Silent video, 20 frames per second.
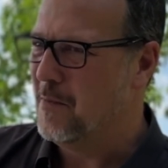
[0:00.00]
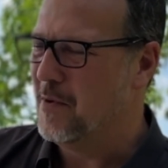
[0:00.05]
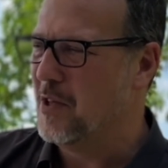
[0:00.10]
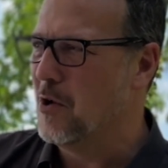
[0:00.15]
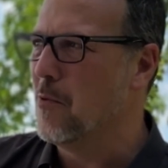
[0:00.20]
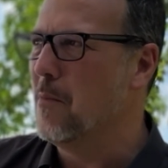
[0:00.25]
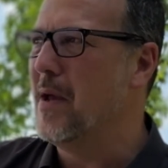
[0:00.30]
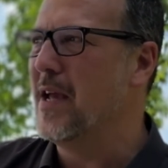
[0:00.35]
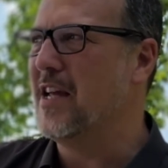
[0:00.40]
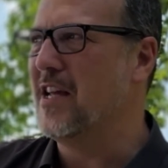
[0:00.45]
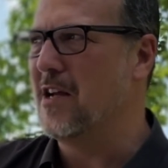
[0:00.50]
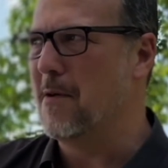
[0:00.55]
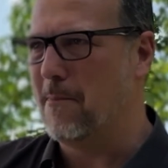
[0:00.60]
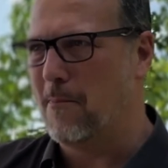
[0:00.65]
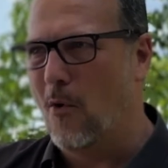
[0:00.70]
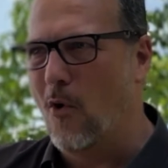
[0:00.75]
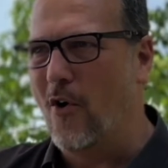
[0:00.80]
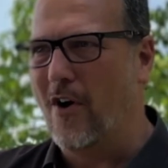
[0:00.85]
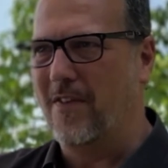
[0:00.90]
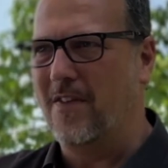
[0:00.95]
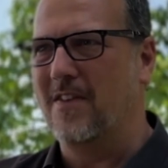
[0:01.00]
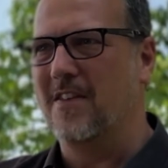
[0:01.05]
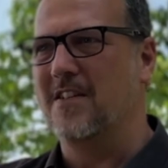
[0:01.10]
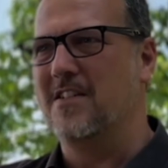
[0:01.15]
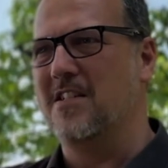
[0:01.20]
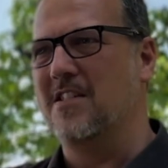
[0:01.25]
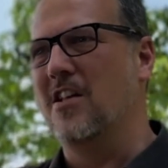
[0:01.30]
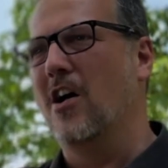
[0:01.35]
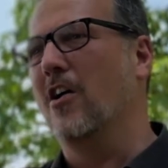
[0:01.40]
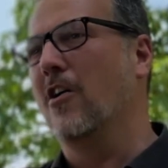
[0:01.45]
But they were making a point that
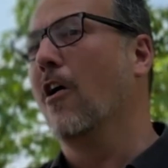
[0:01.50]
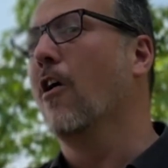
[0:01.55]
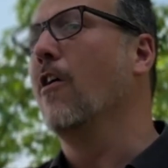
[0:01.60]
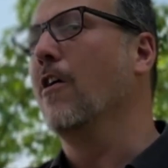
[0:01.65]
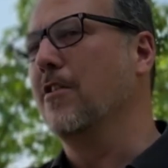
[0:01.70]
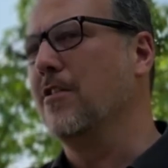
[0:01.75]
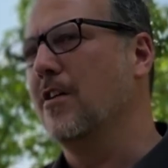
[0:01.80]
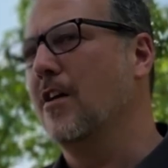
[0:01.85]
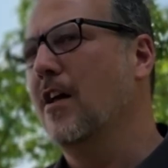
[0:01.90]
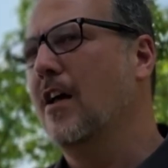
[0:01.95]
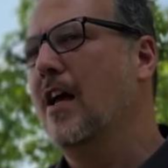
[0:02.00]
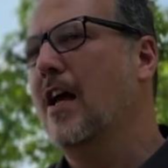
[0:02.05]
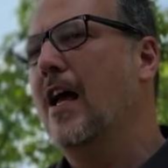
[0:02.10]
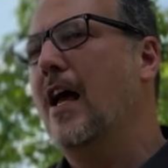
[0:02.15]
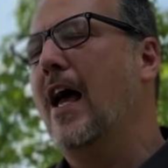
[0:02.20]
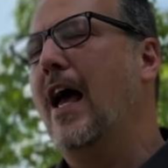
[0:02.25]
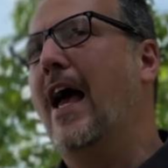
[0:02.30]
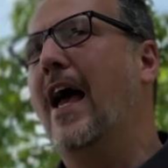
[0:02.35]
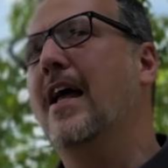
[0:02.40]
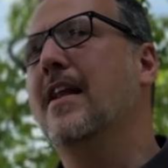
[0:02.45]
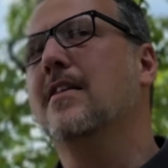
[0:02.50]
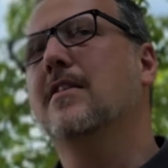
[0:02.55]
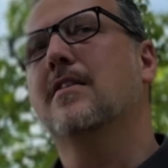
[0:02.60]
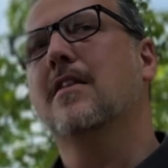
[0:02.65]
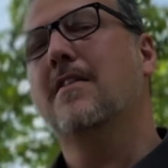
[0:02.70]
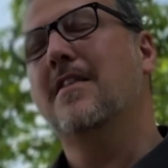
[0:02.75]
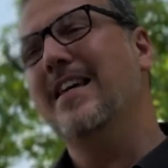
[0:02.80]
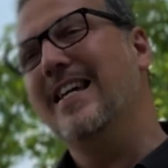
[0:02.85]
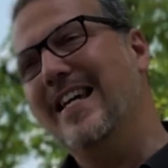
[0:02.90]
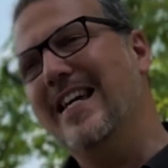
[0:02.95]
this is not art. And
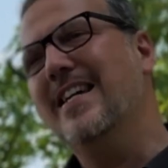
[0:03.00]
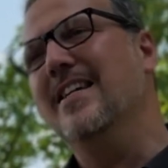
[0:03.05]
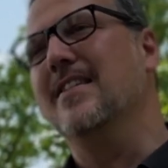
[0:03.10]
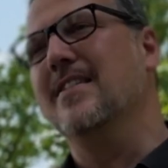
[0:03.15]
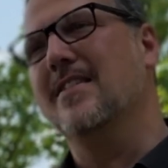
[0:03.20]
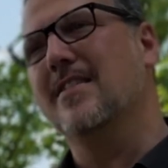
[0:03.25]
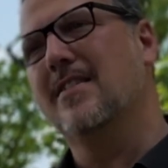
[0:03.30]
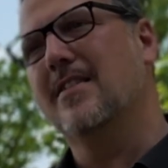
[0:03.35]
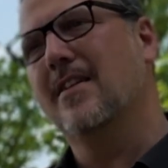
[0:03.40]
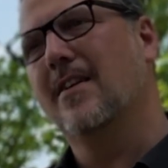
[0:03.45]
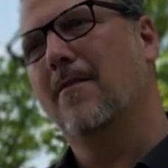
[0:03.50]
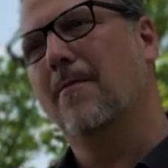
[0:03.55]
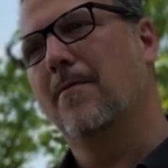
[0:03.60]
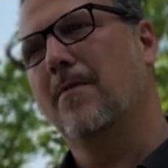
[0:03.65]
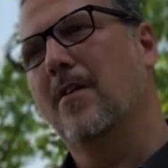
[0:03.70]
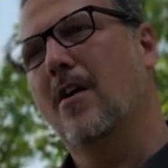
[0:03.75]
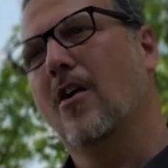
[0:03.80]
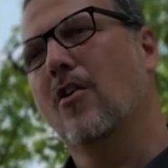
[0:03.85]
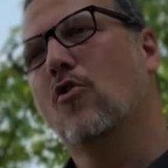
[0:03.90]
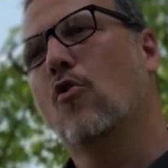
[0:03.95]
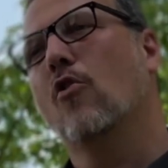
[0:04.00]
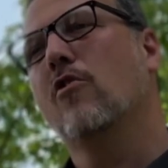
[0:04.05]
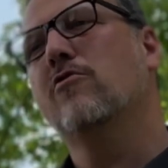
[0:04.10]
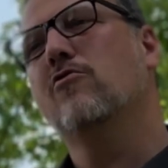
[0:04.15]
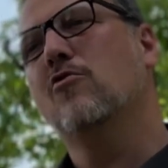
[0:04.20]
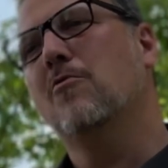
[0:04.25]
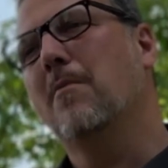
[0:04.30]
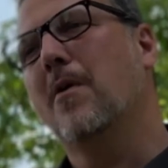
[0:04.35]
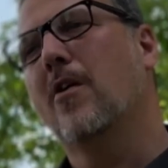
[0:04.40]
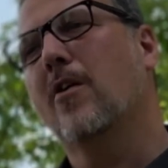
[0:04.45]
the thing is, according
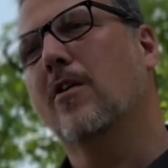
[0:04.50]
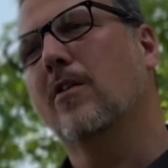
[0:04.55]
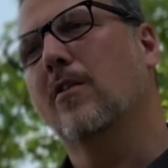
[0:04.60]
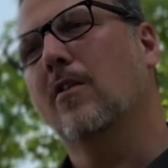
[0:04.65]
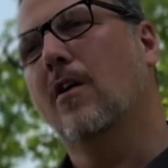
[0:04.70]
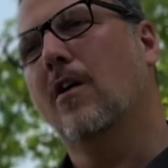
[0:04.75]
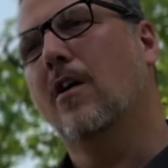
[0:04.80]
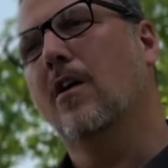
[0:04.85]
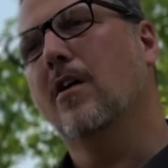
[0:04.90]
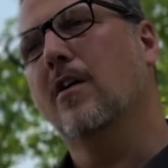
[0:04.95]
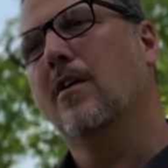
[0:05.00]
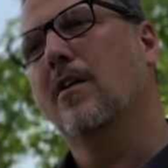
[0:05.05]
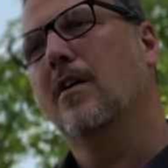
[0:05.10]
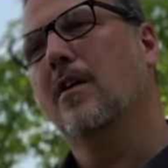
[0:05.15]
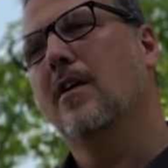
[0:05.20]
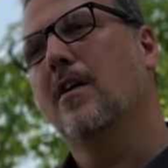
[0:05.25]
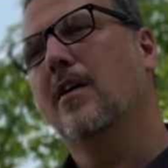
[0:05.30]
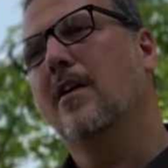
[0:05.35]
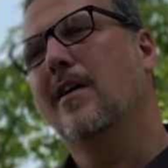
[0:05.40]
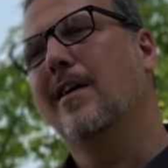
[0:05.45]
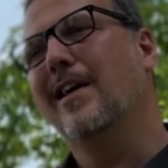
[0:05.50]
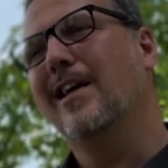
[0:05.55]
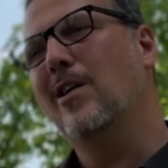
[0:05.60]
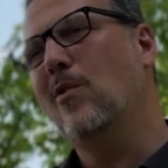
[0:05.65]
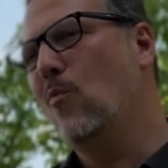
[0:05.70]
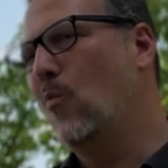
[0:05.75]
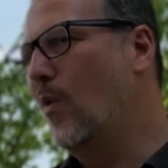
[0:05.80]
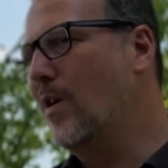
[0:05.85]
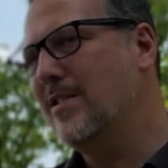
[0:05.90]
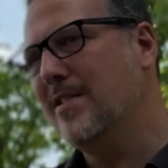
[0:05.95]
to American law,
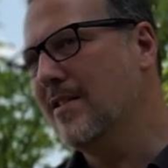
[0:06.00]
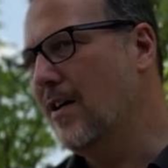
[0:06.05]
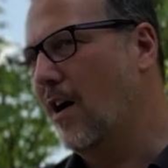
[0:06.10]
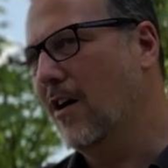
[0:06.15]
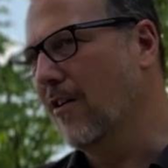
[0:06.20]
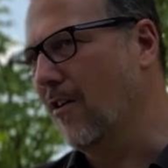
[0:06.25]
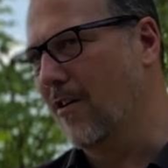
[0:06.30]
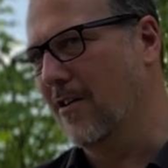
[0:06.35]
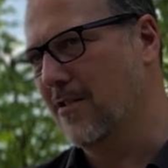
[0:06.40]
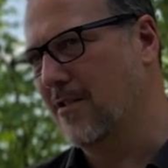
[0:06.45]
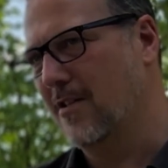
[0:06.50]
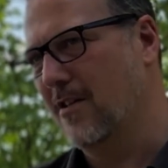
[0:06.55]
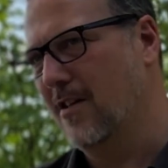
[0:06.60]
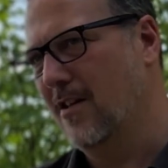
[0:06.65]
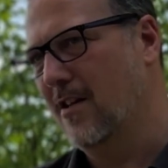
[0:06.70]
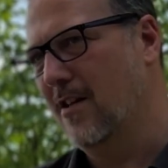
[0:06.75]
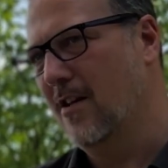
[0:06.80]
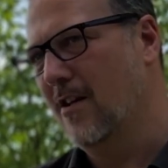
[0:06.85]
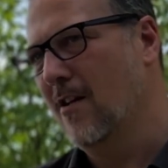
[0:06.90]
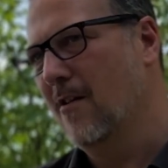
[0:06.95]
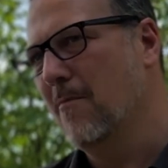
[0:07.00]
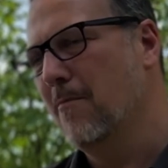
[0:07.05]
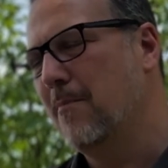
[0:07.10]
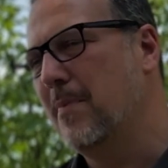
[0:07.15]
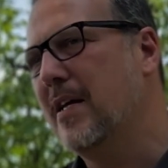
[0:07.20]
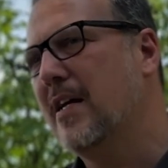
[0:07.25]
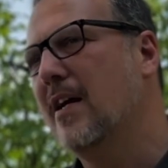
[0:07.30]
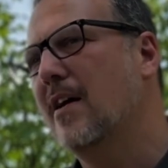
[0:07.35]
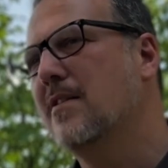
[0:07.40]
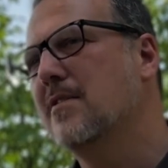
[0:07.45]
it was not art.
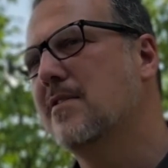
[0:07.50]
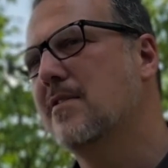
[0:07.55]
Because